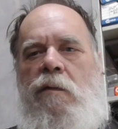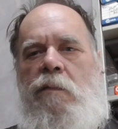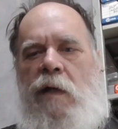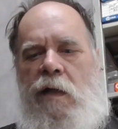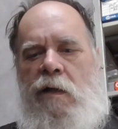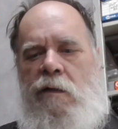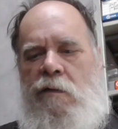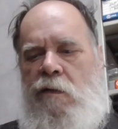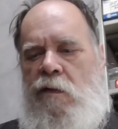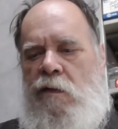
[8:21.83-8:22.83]
This
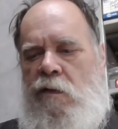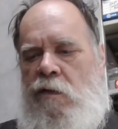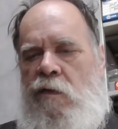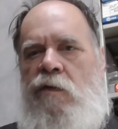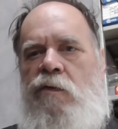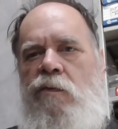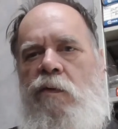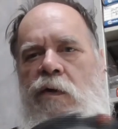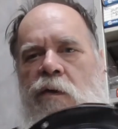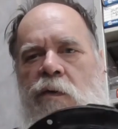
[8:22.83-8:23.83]
is
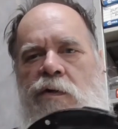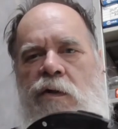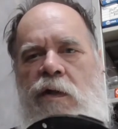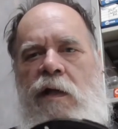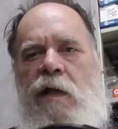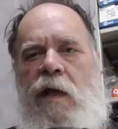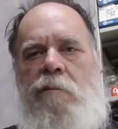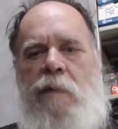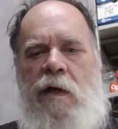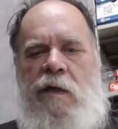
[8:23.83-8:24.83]
one of the original
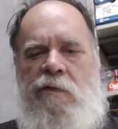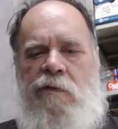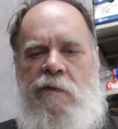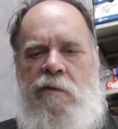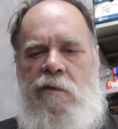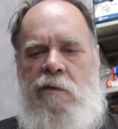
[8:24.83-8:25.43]
headlight buckets